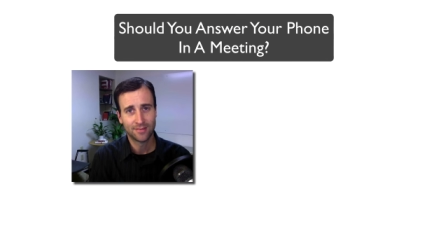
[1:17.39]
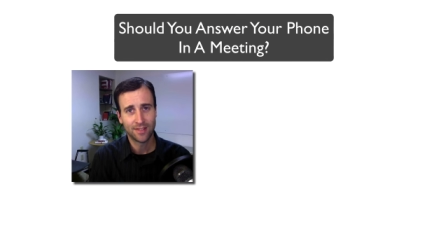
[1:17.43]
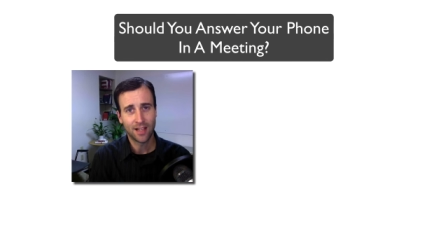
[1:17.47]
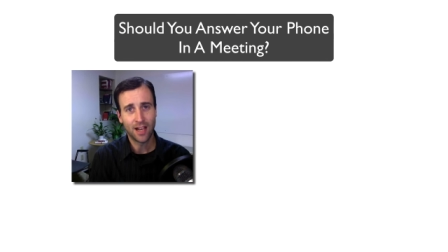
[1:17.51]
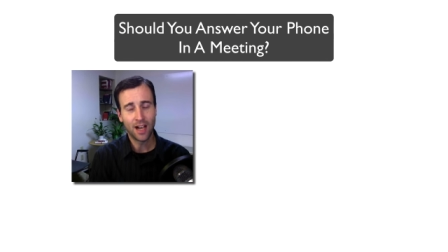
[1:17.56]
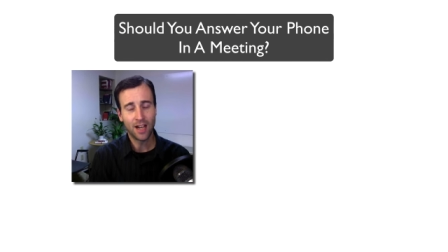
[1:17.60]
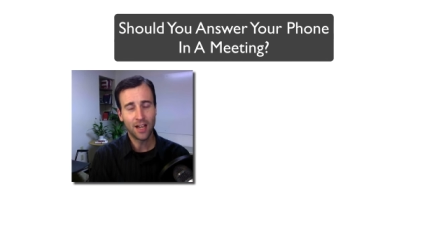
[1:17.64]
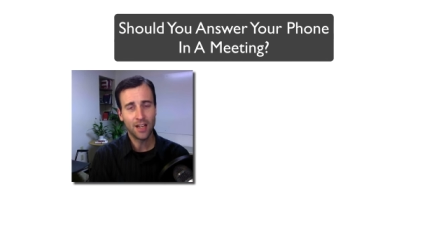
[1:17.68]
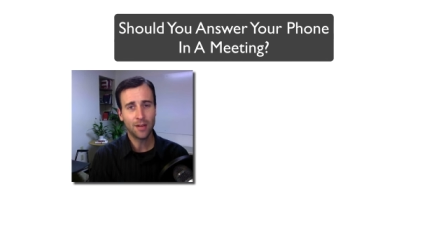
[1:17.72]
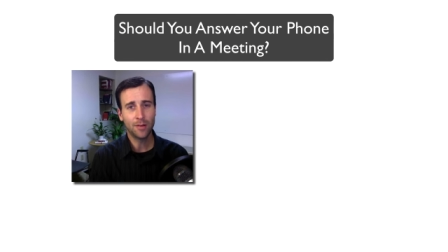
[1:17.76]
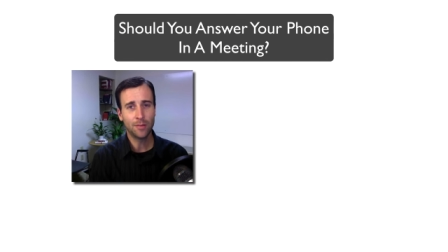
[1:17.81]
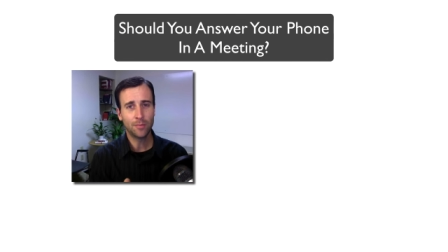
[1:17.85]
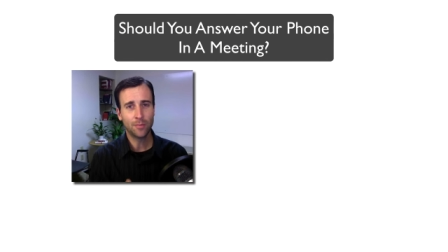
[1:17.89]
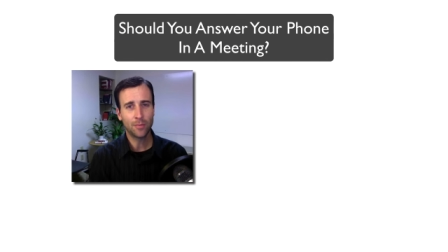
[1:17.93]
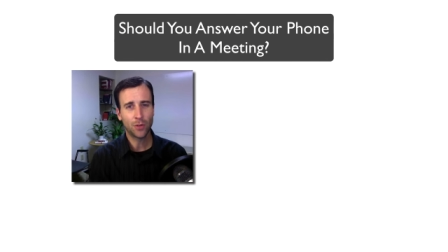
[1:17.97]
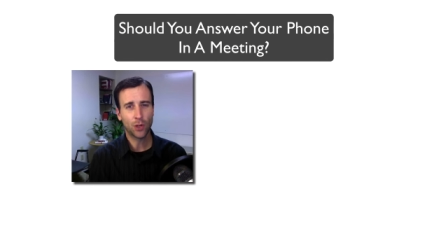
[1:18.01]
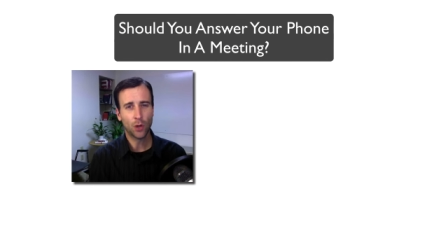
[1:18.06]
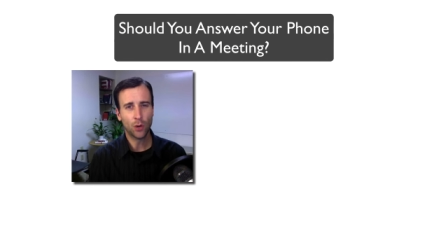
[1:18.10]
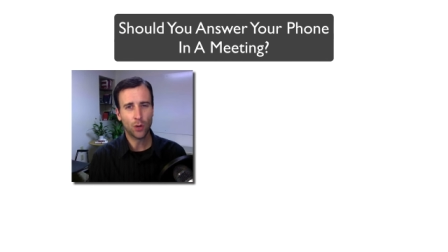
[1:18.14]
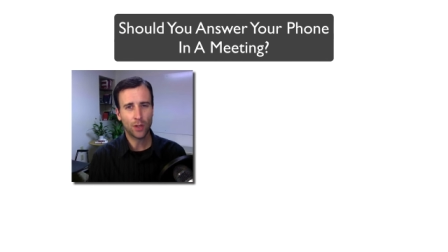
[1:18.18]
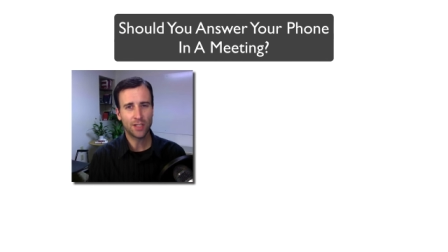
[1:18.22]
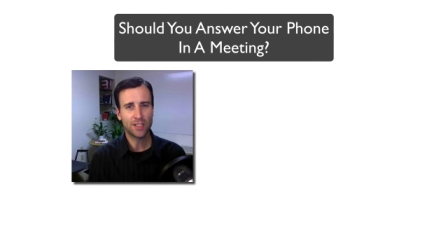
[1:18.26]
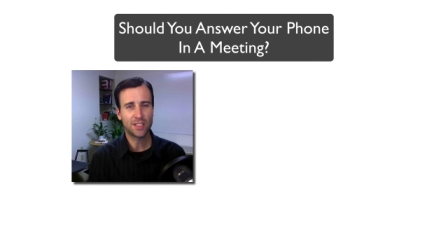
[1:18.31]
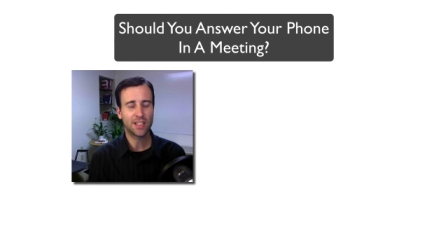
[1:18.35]
I am
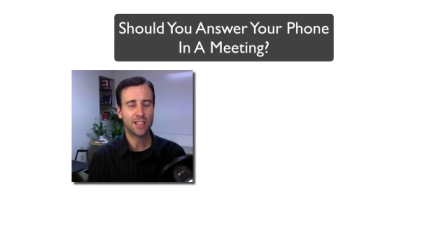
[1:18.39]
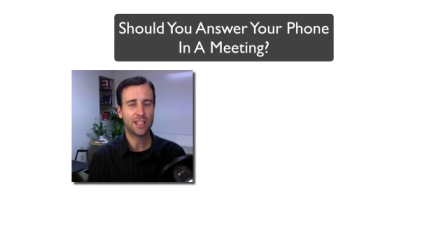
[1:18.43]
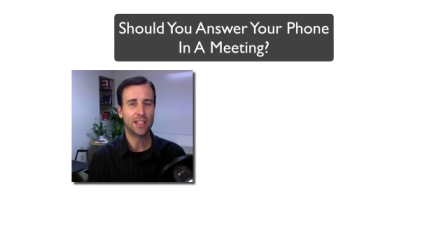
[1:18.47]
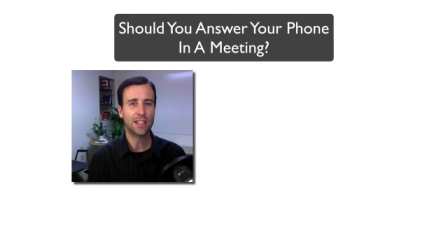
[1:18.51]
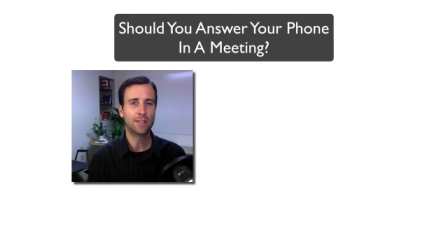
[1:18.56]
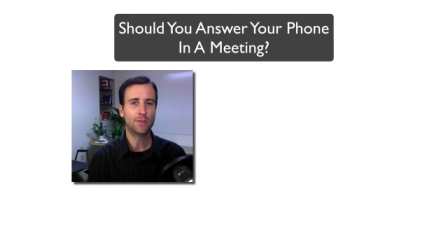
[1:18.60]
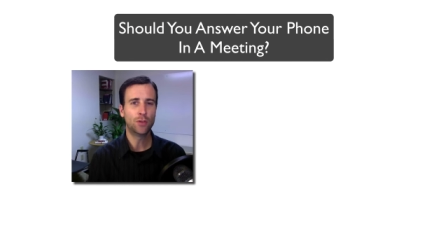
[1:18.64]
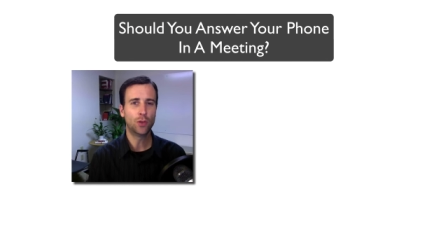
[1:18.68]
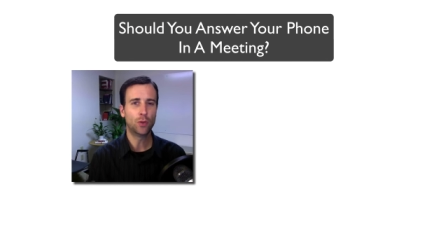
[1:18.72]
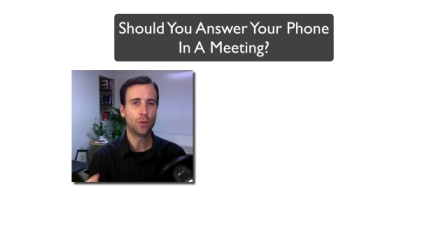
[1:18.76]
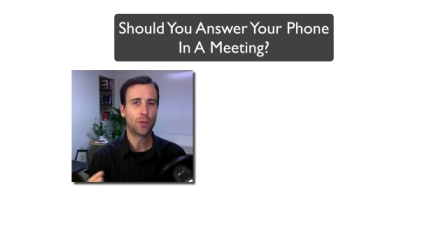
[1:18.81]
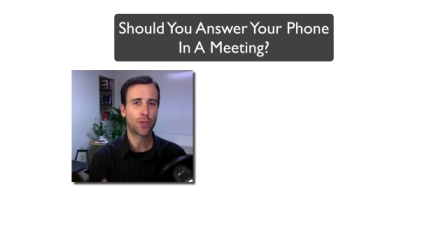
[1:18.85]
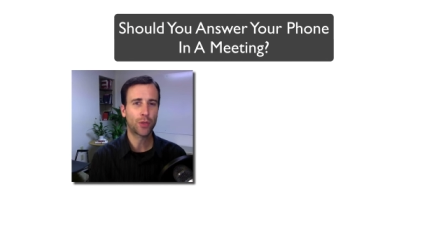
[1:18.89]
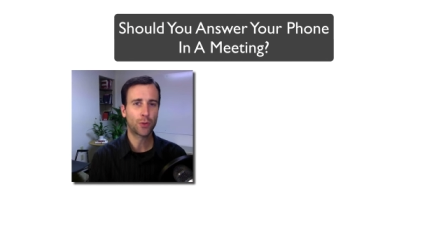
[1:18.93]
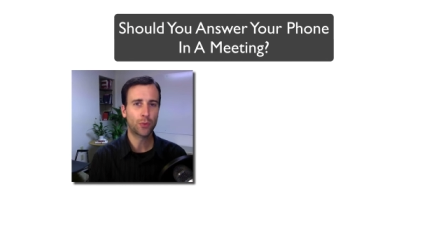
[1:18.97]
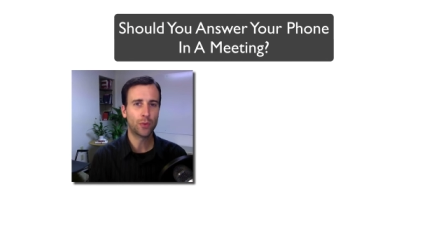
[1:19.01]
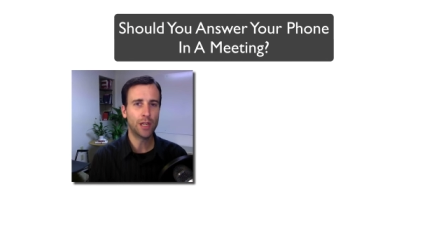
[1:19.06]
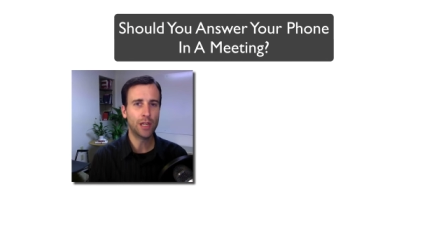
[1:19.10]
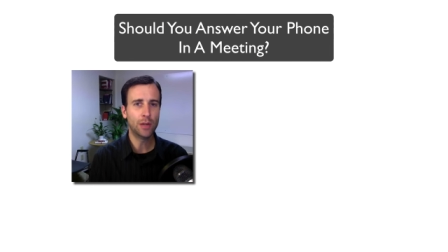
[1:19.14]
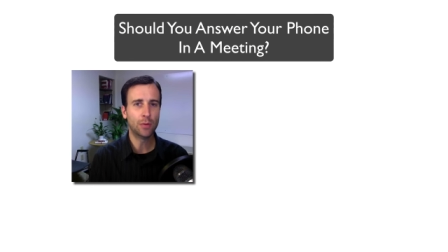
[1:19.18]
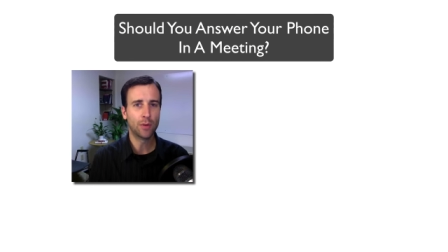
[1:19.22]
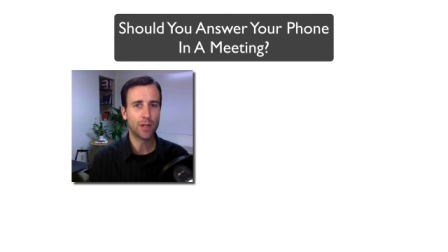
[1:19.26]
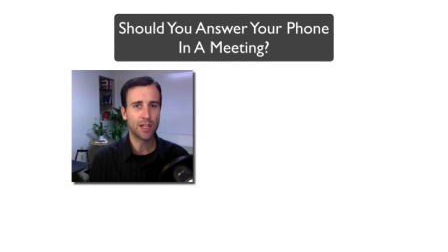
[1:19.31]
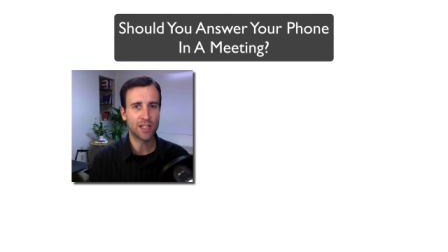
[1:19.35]
going to give you
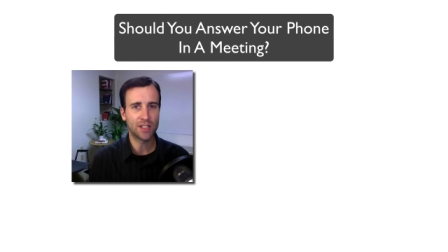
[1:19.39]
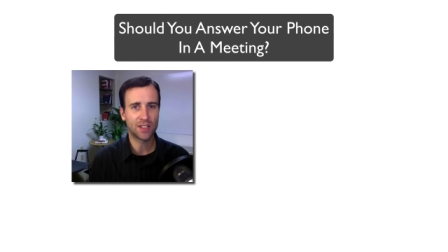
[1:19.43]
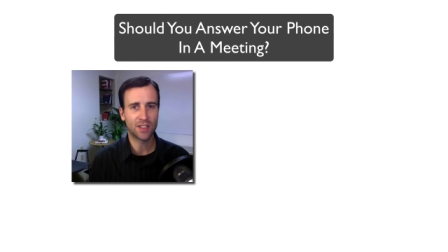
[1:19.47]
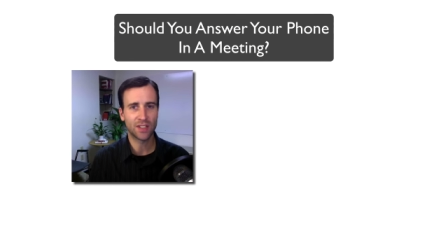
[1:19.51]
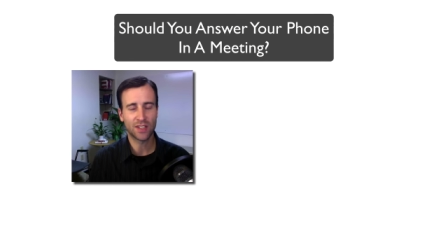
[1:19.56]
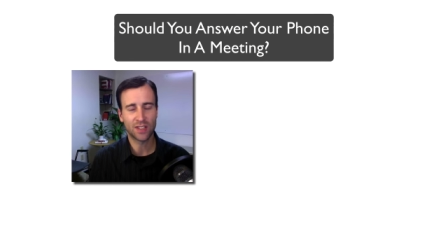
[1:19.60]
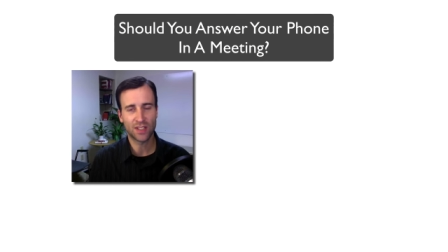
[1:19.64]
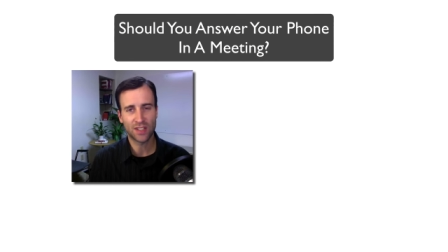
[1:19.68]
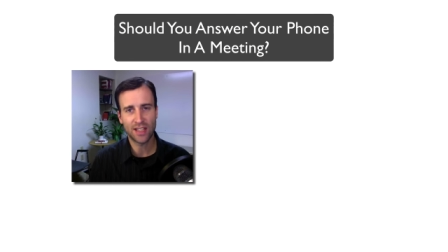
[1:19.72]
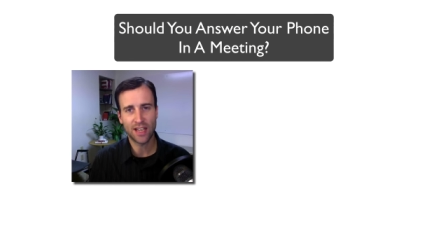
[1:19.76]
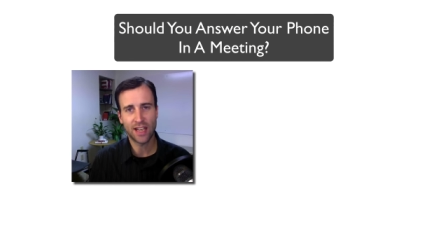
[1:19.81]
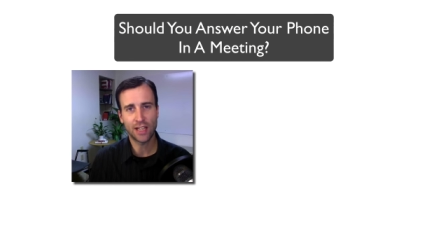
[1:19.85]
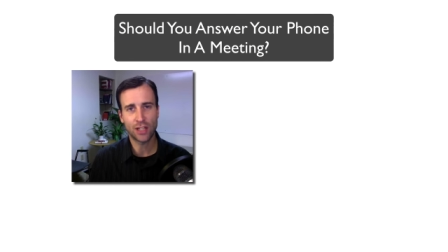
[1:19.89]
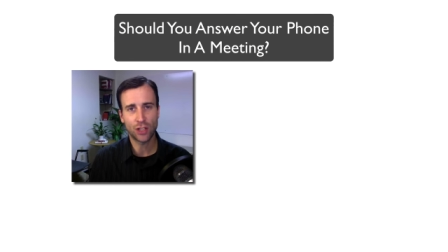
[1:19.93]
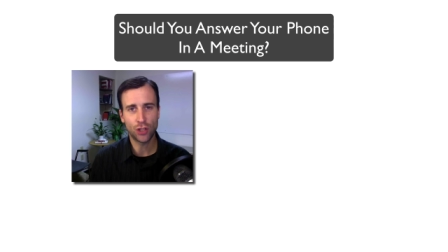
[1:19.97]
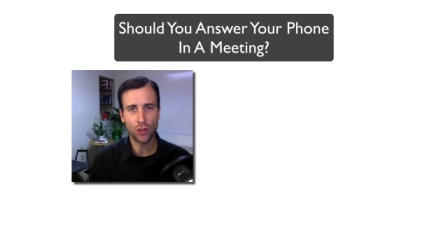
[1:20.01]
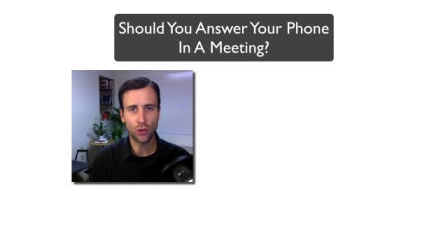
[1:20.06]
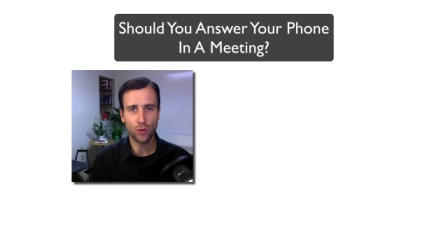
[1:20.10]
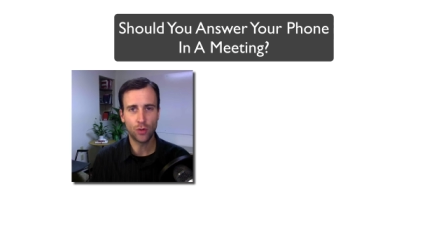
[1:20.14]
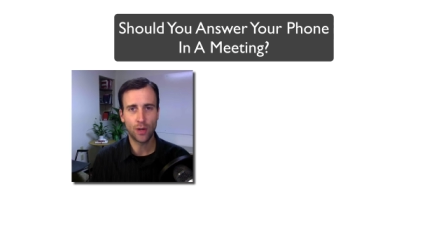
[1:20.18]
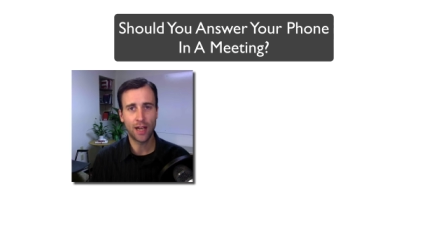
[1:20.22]
three reasons that you